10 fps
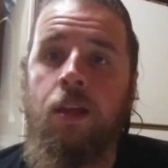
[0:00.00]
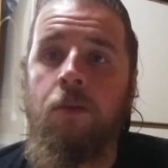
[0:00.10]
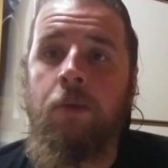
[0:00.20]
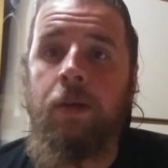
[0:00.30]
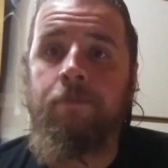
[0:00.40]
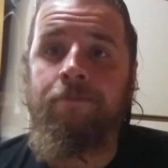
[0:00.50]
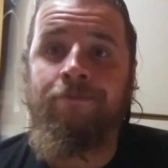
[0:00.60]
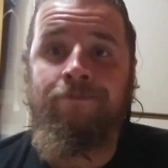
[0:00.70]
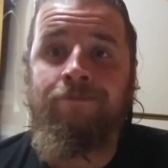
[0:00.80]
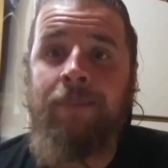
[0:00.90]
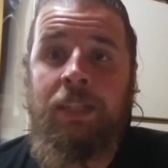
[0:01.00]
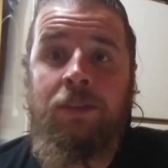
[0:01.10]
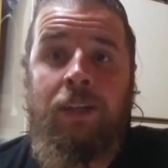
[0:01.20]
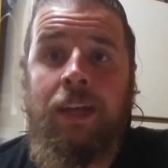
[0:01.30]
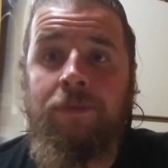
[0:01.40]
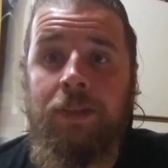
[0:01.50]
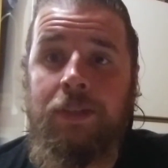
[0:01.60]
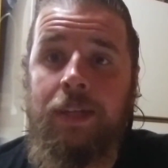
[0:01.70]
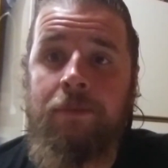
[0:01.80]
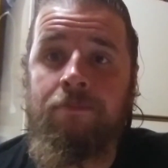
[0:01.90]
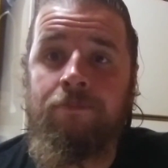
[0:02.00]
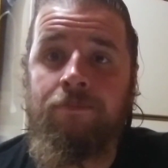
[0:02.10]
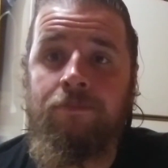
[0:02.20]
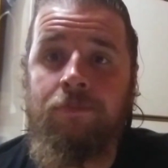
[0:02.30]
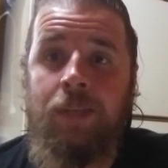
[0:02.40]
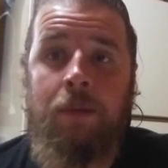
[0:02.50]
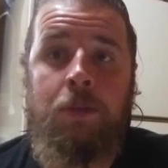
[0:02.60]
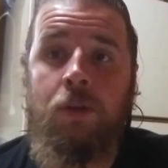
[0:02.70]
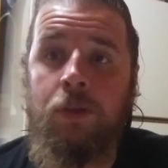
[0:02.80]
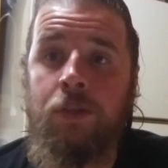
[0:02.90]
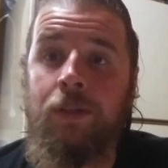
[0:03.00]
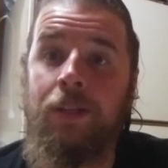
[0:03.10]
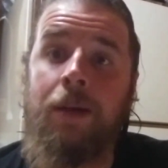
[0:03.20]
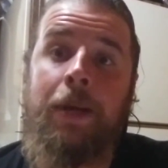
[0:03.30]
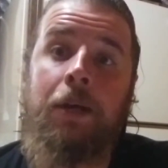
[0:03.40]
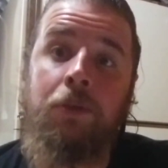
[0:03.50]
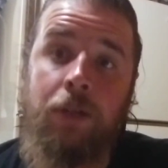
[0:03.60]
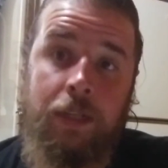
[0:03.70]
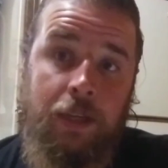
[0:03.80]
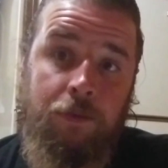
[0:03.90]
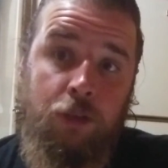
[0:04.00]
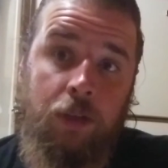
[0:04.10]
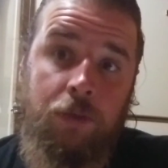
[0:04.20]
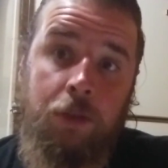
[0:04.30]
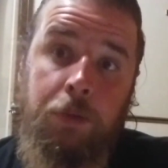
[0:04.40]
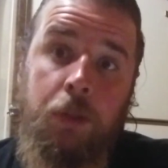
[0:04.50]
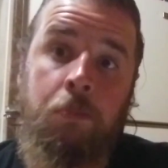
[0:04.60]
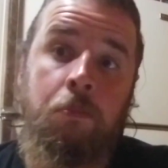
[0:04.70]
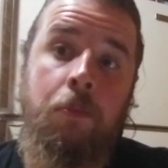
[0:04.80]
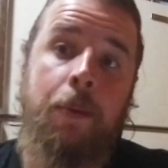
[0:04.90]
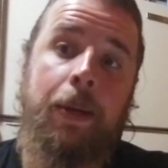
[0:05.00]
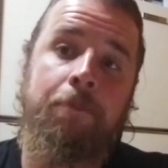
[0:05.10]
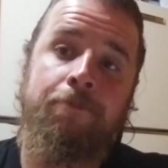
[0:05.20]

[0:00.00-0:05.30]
Well, that's all I have to say. I'm Diorce, and I'm out. You guys have yourselves a good one. Bye-bye.